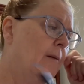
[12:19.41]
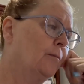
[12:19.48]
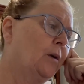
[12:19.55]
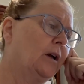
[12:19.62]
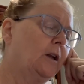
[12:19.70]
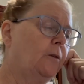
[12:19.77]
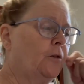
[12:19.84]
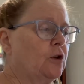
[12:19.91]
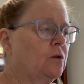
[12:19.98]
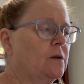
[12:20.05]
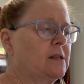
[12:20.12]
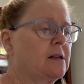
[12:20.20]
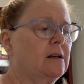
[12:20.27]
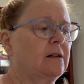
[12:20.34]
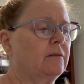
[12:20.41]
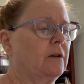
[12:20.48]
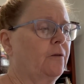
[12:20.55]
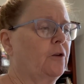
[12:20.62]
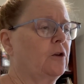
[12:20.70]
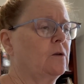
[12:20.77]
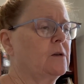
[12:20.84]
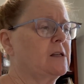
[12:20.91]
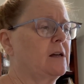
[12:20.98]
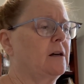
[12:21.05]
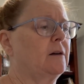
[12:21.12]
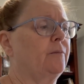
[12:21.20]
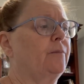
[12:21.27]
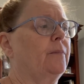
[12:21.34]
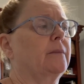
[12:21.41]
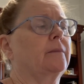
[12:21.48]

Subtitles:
But if you use the